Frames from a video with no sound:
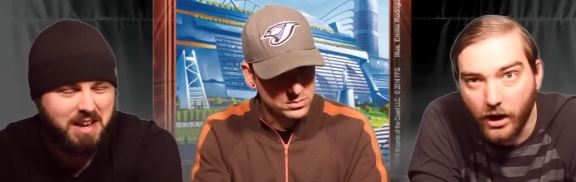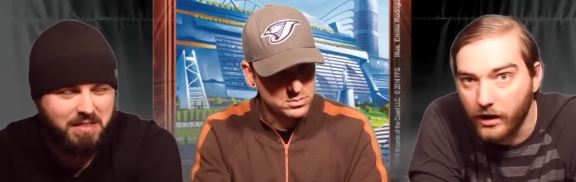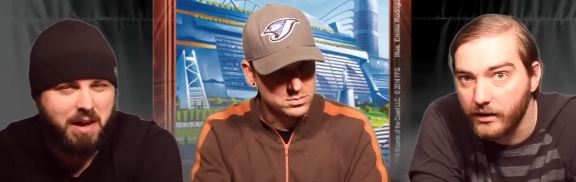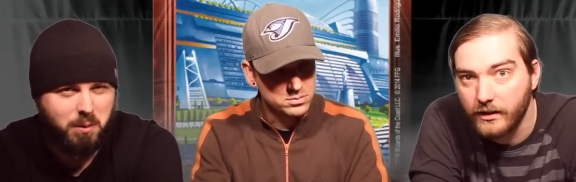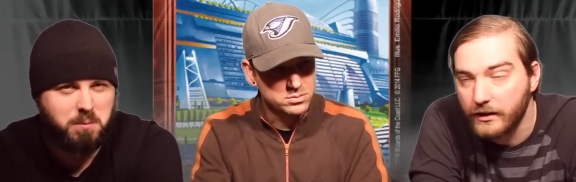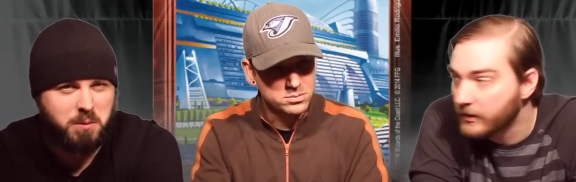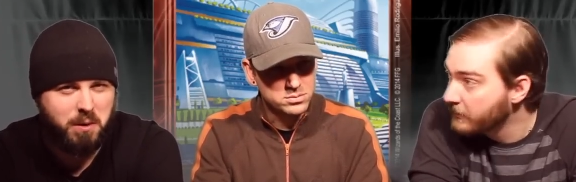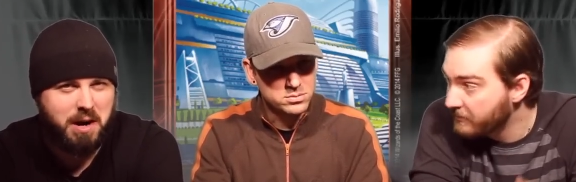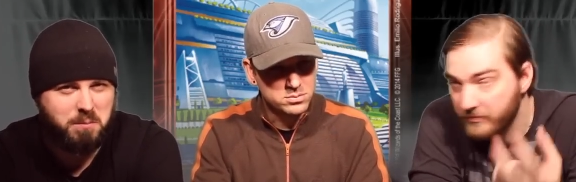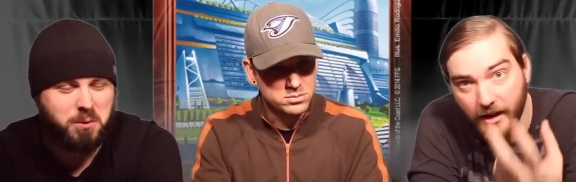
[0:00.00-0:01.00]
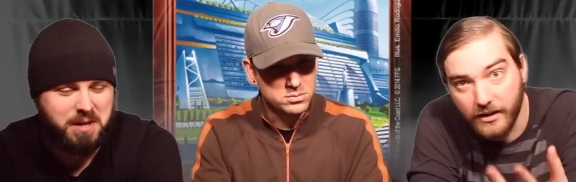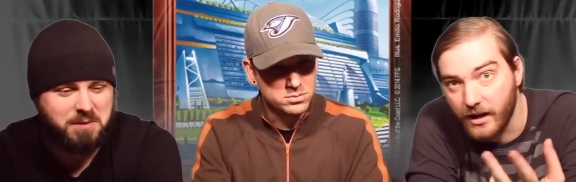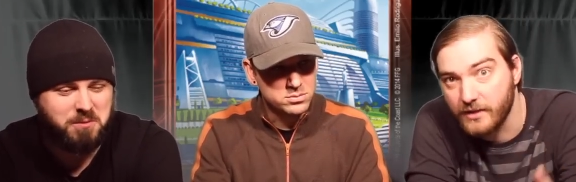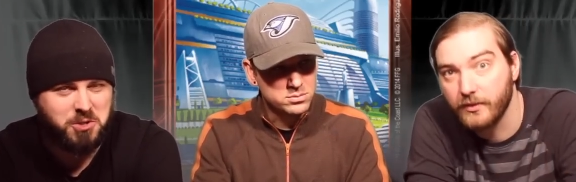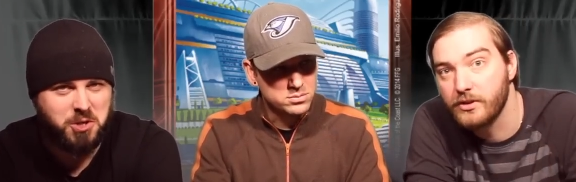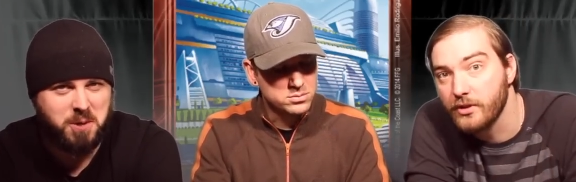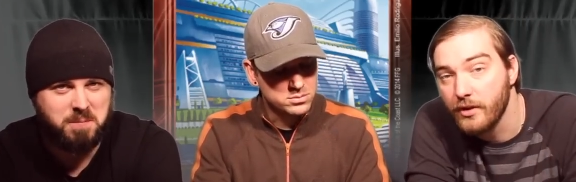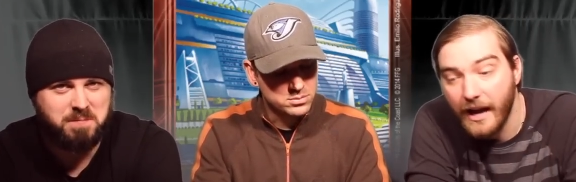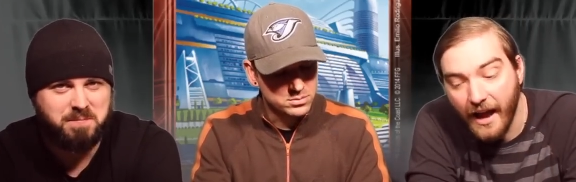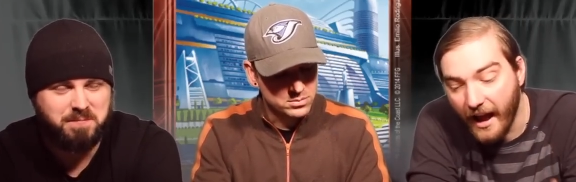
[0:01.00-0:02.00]
Speaker 1: yeah, card. Yeah, that would be one I'd That costs for, for sure.
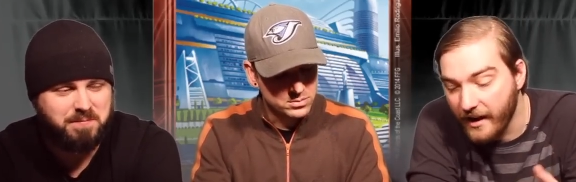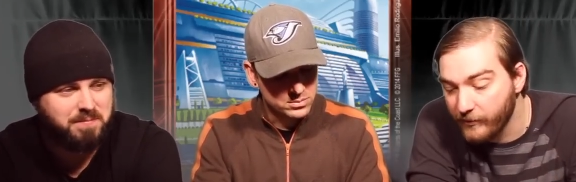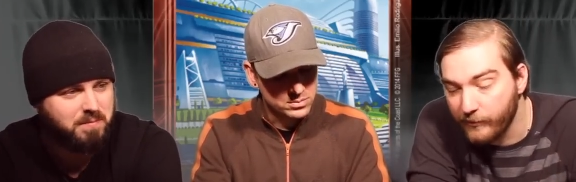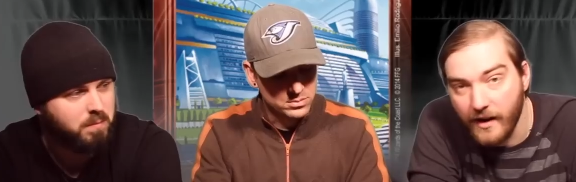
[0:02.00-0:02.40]
two, and